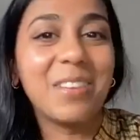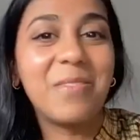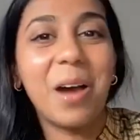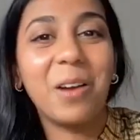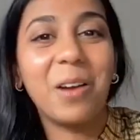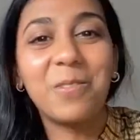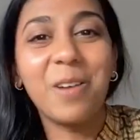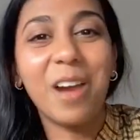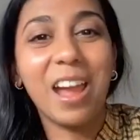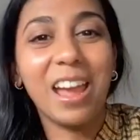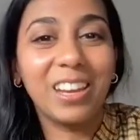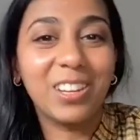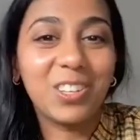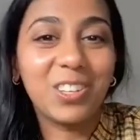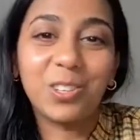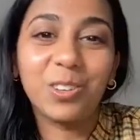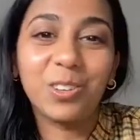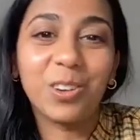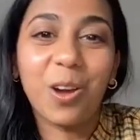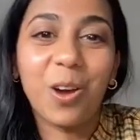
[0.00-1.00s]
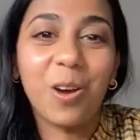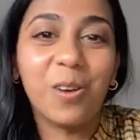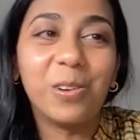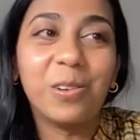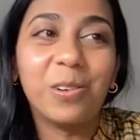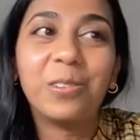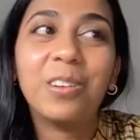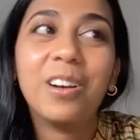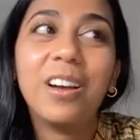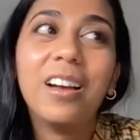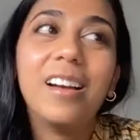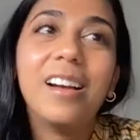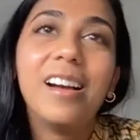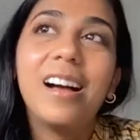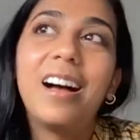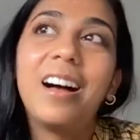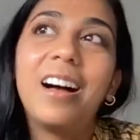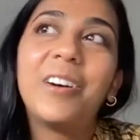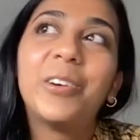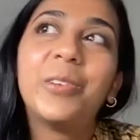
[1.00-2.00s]
about where it should go.
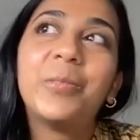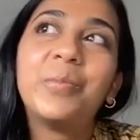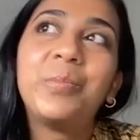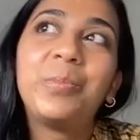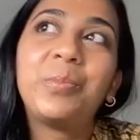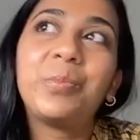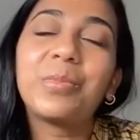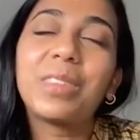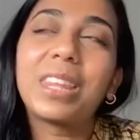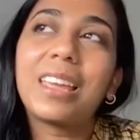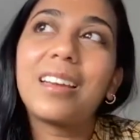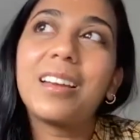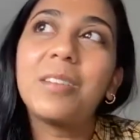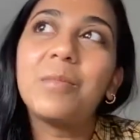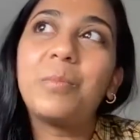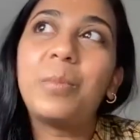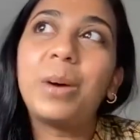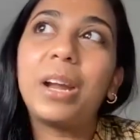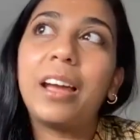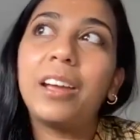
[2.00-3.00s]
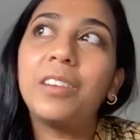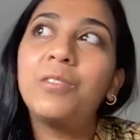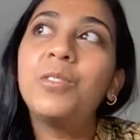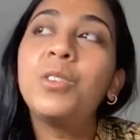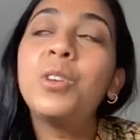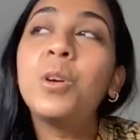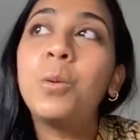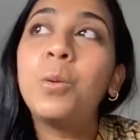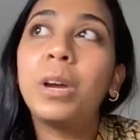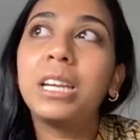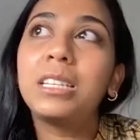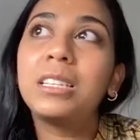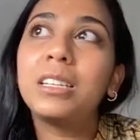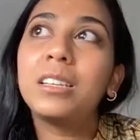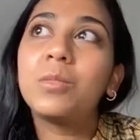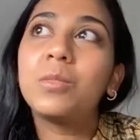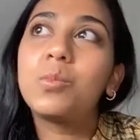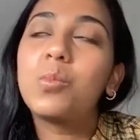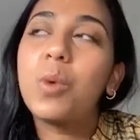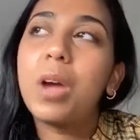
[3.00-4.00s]
Um, but I have no
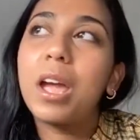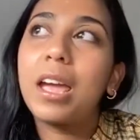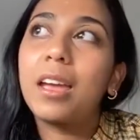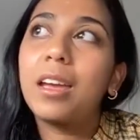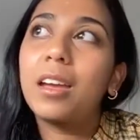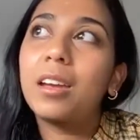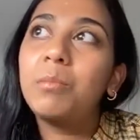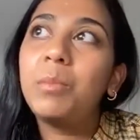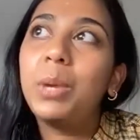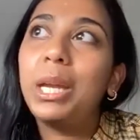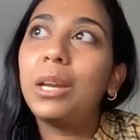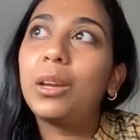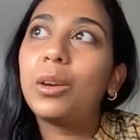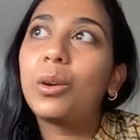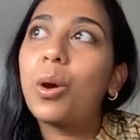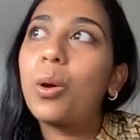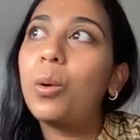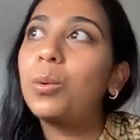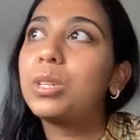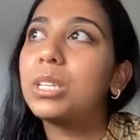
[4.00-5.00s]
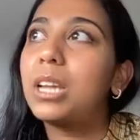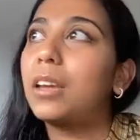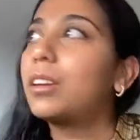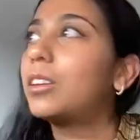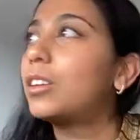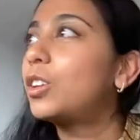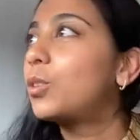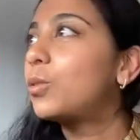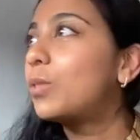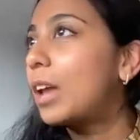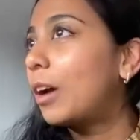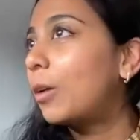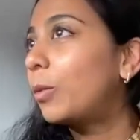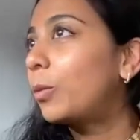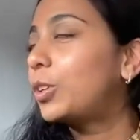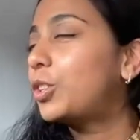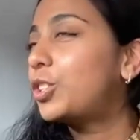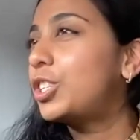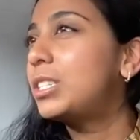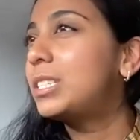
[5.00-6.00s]
idea where Amina goes. Like, you know, now
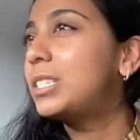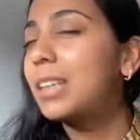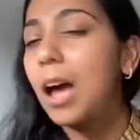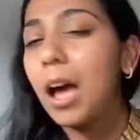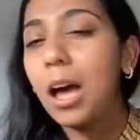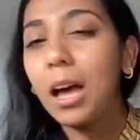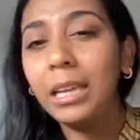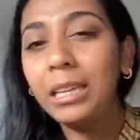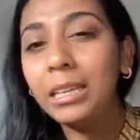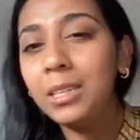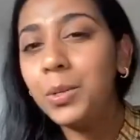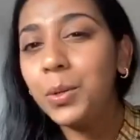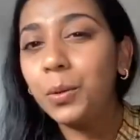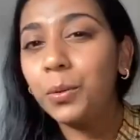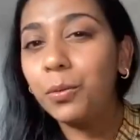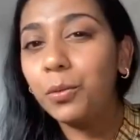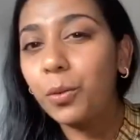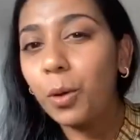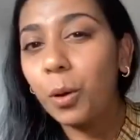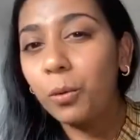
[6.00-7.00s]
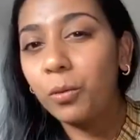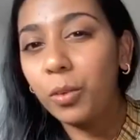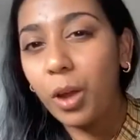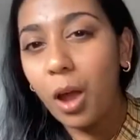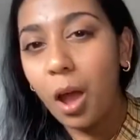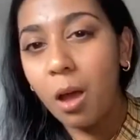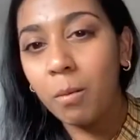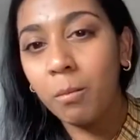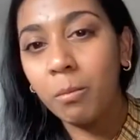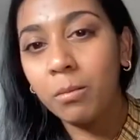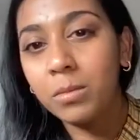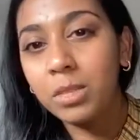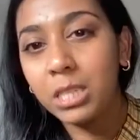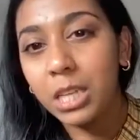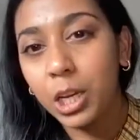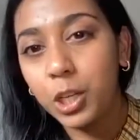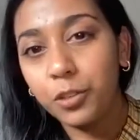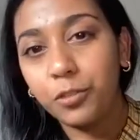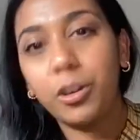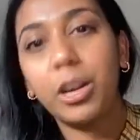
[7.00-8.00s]
that she's kind of overcome
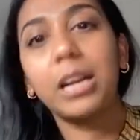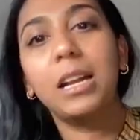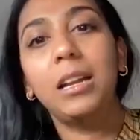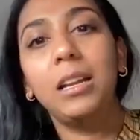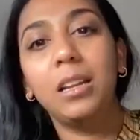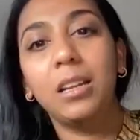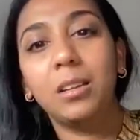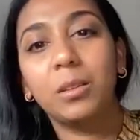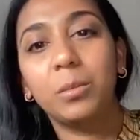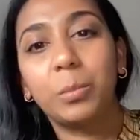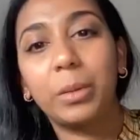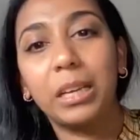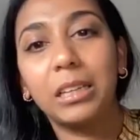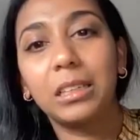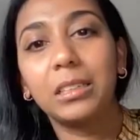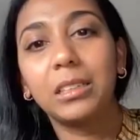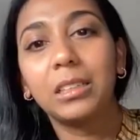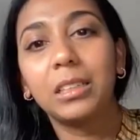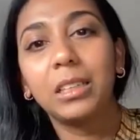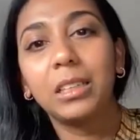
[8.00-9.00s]
stage fright a little bit,